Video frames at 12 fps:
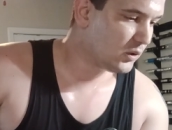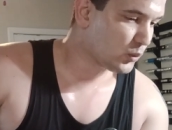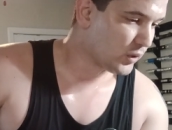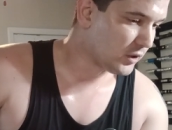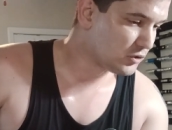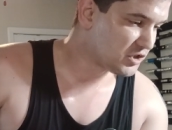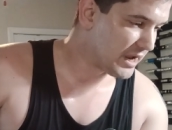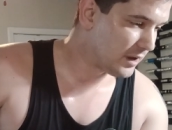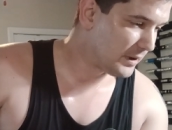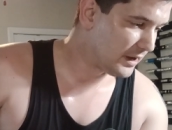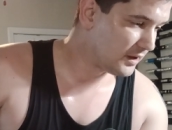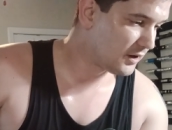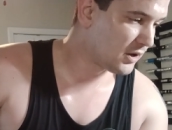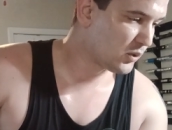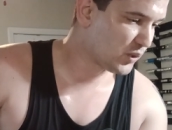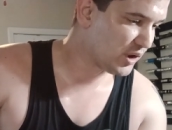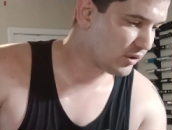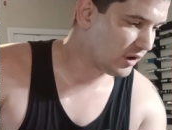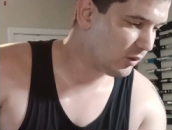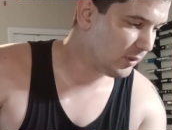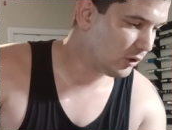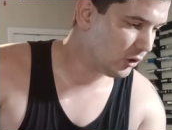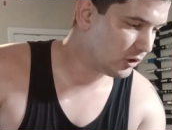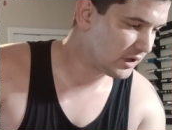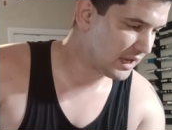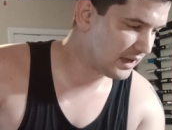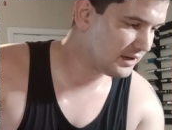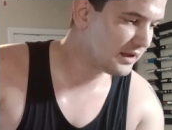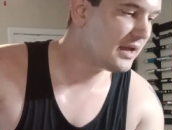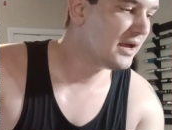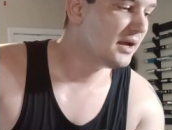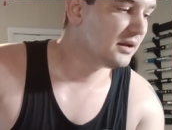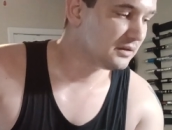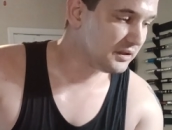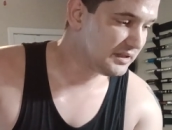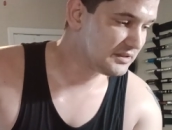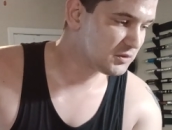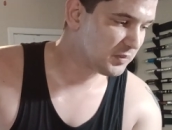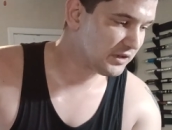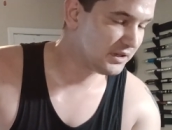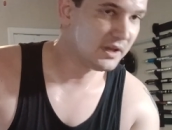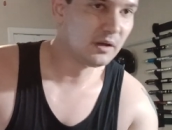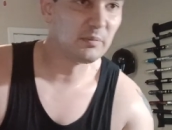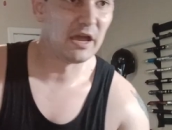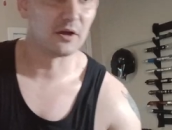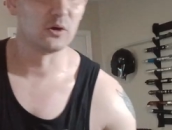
rear jab head, rear elbow hook head, lead spin, back